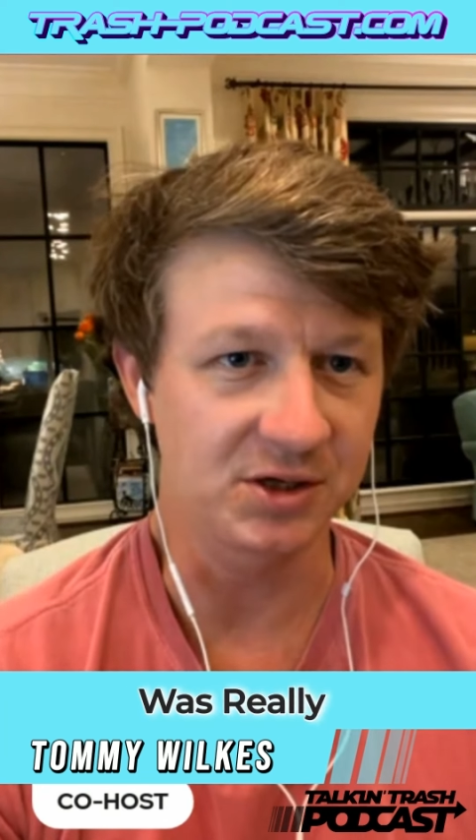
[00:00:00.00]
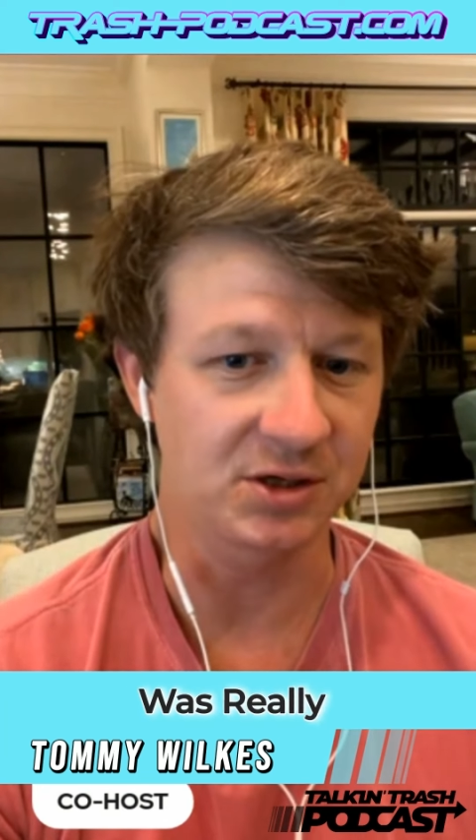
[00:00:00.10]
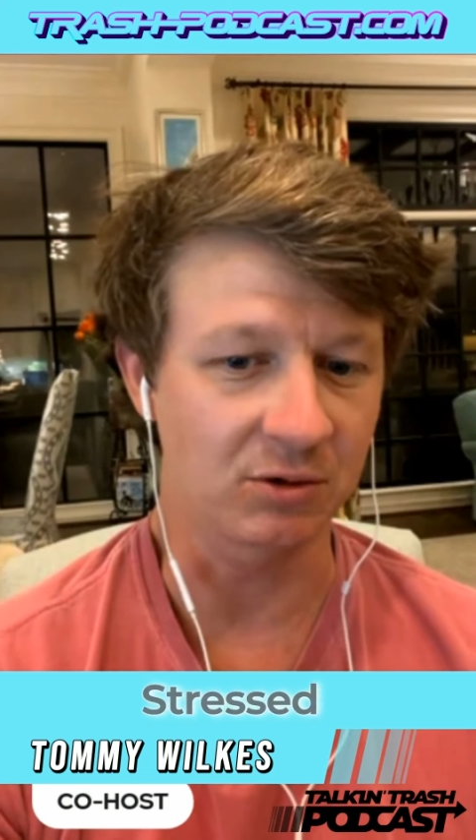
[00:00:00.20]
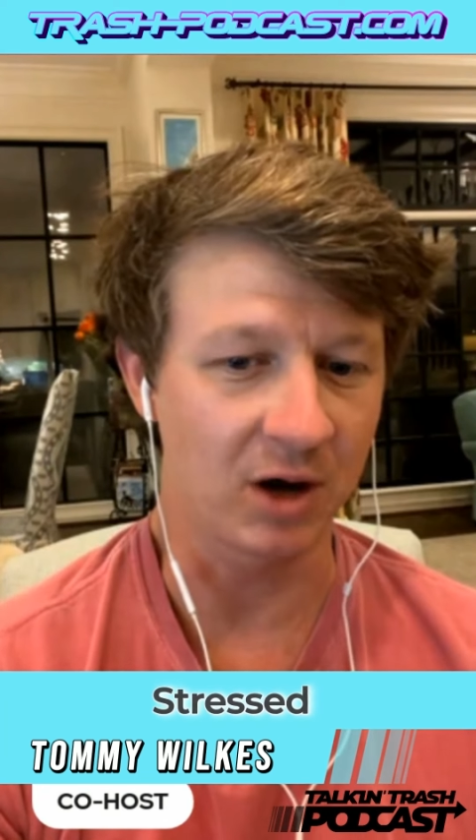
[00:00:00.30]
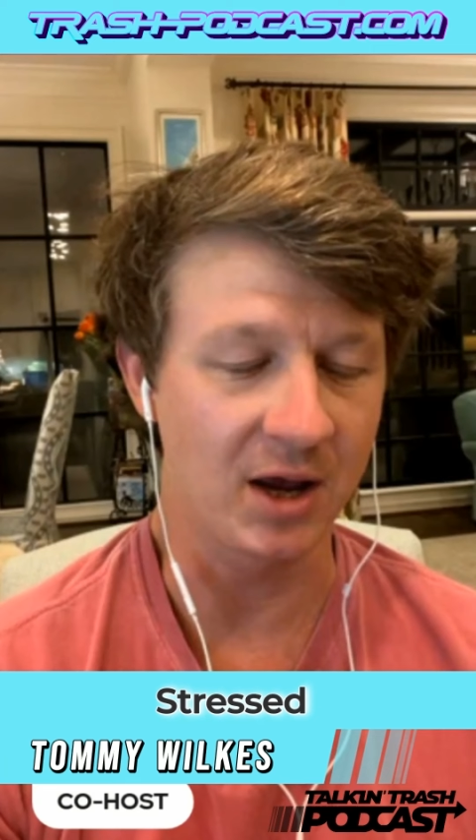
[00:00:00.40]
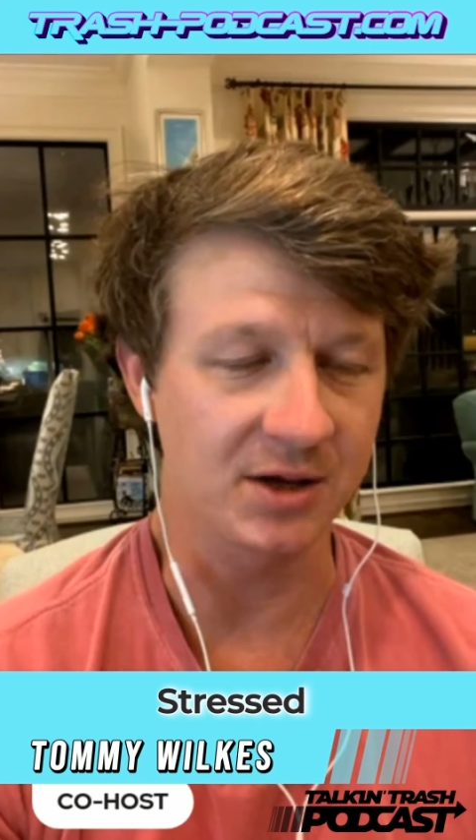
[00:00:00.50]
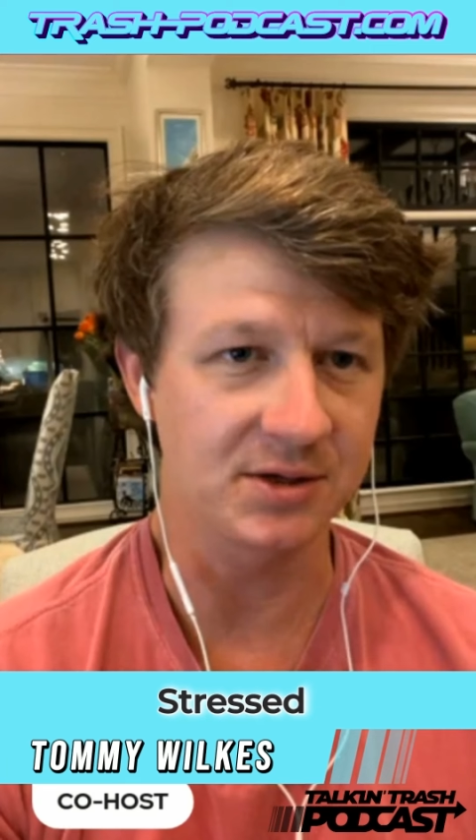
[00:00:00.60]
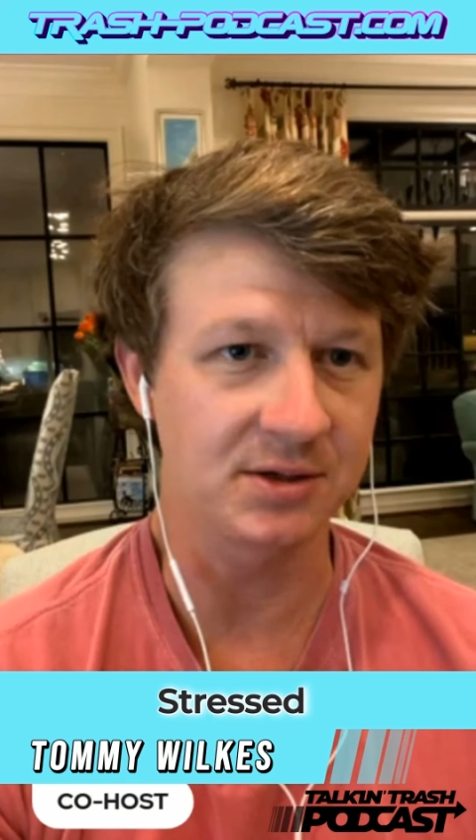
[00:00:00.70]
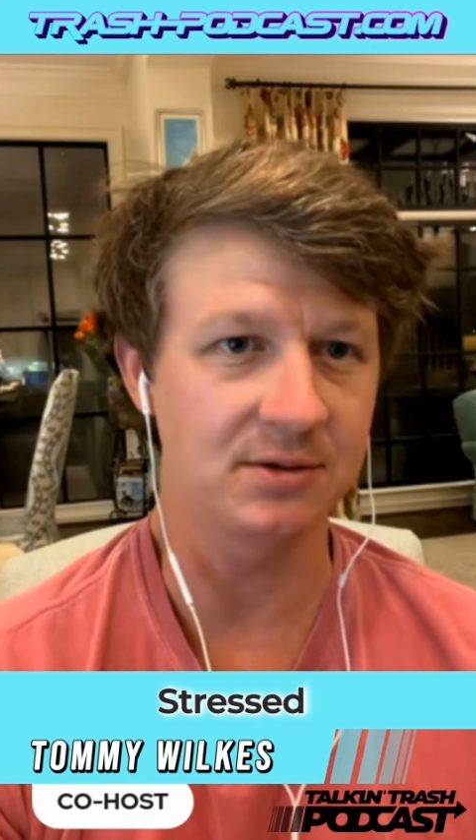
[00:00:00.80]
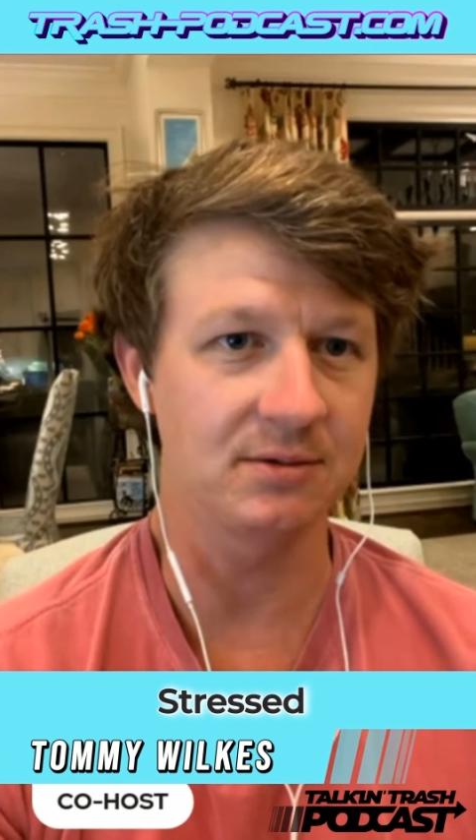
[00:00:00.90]

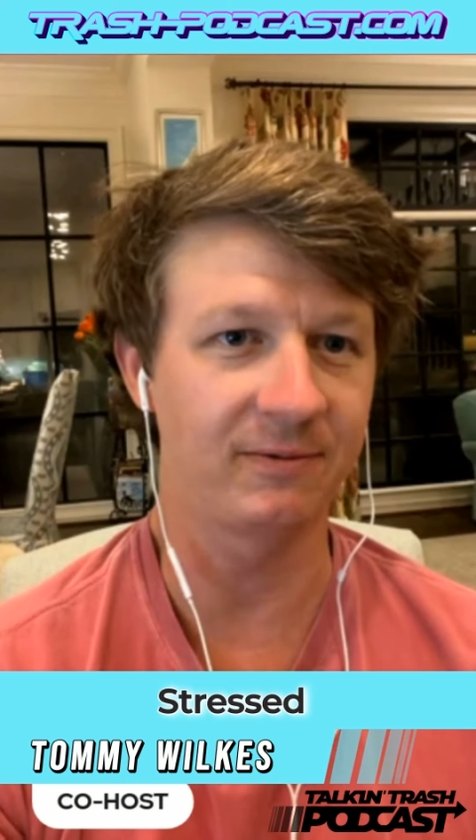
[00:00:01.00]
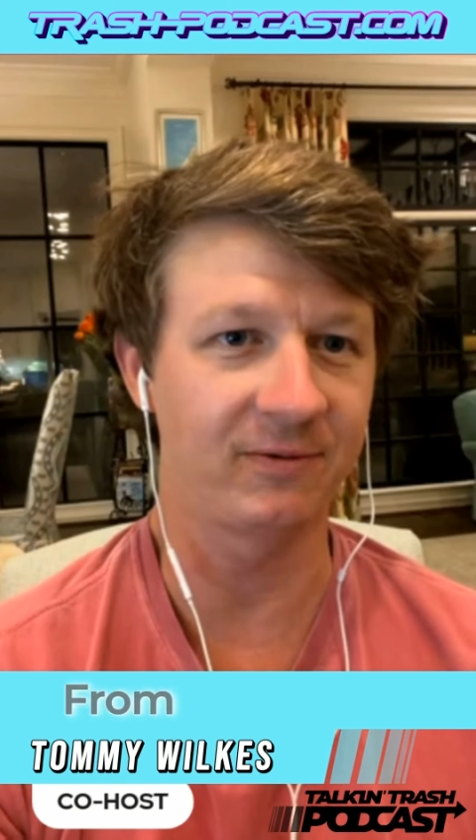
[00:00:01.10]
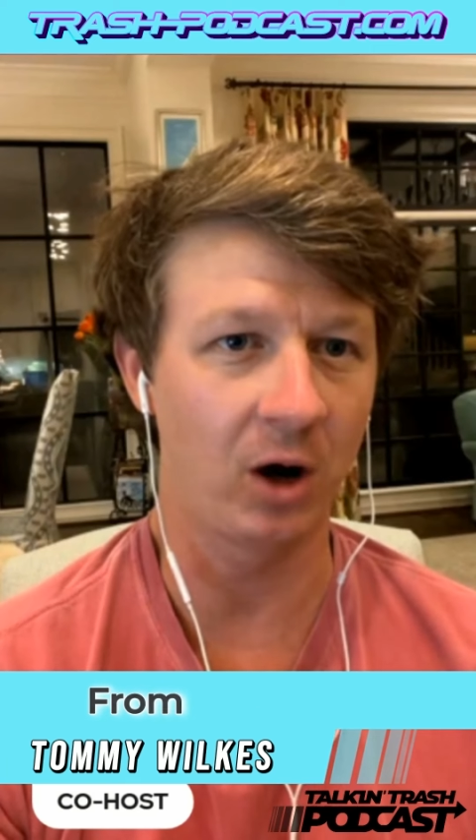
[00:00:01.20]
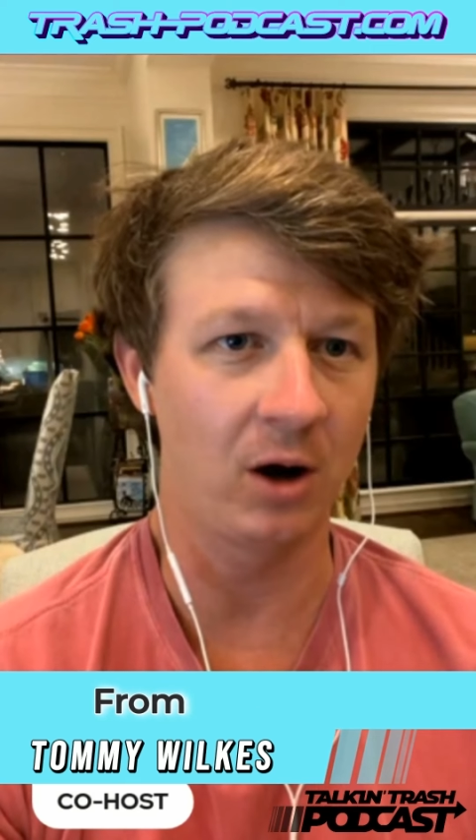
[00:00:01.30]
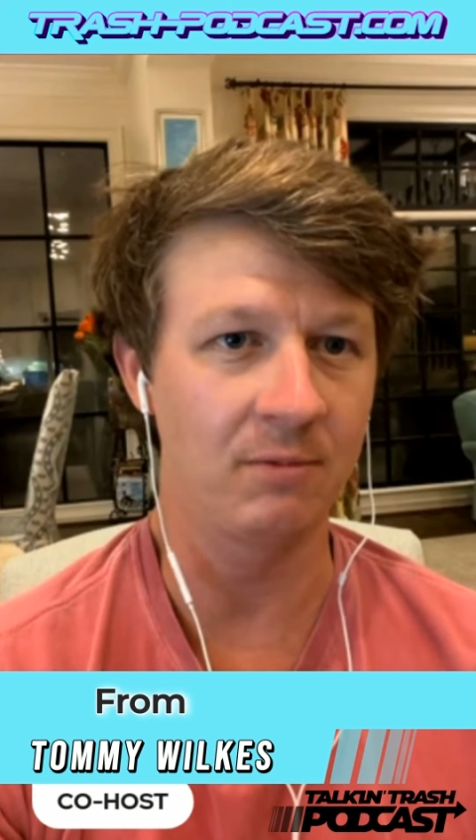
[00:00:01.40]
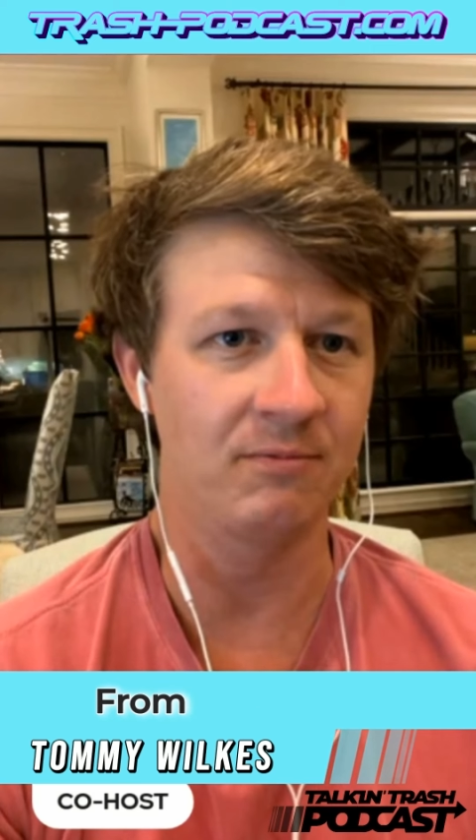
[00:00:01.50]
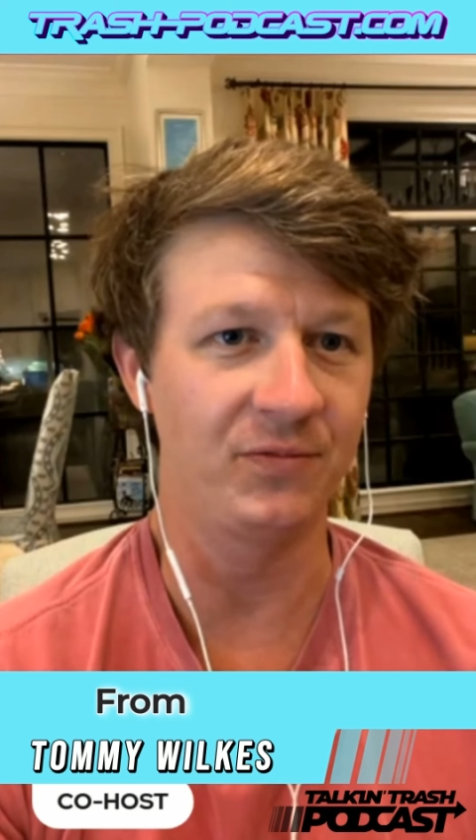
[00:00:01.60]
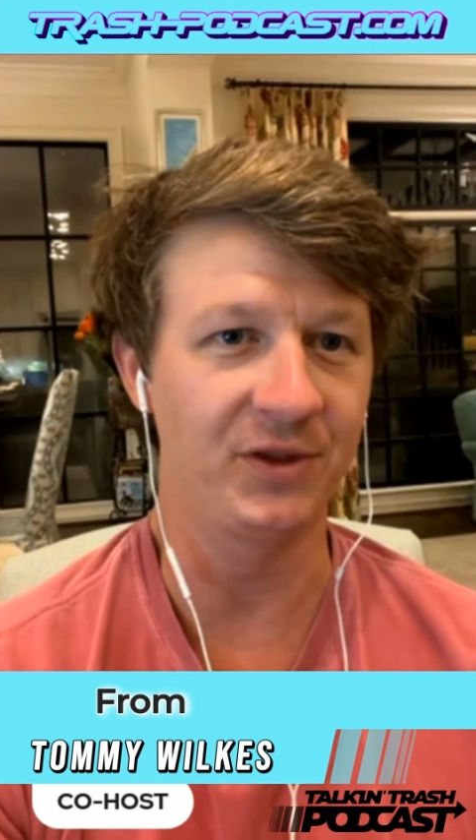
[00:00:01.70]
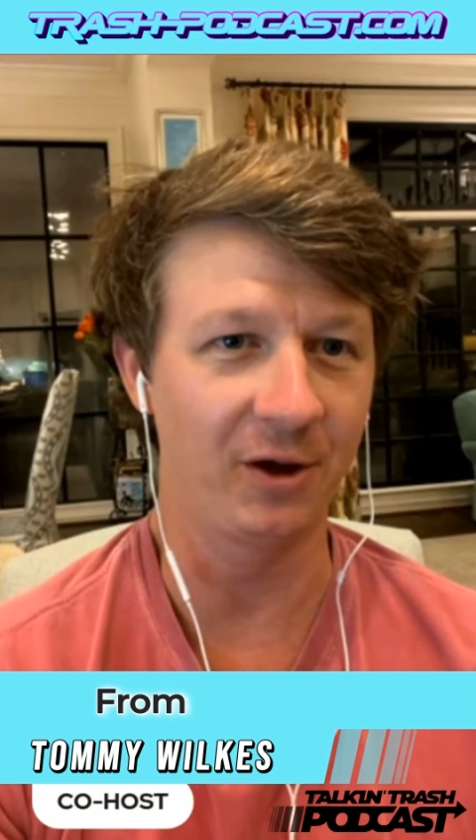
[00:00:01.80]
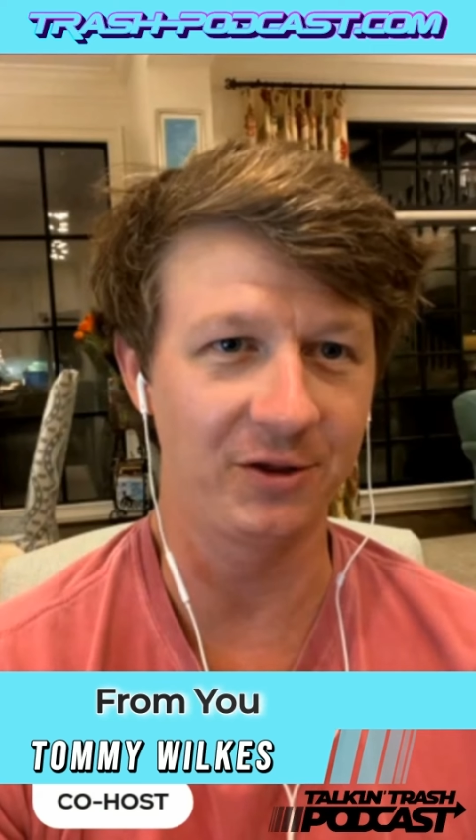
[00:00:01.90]
stressed
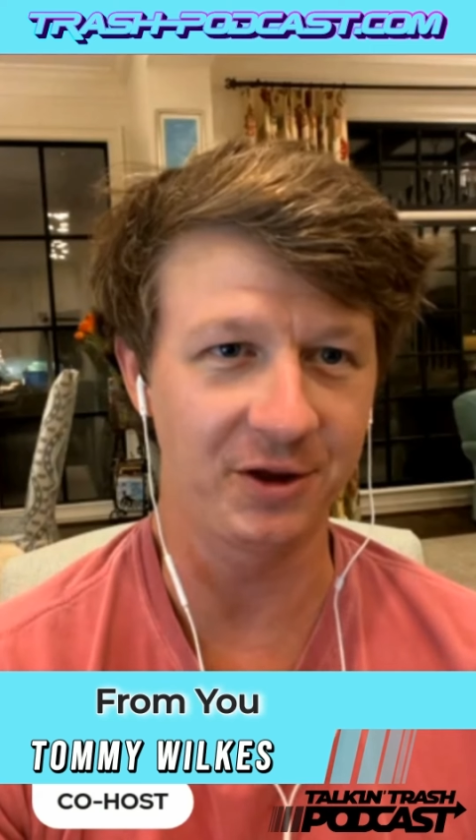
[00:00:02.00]
from uh,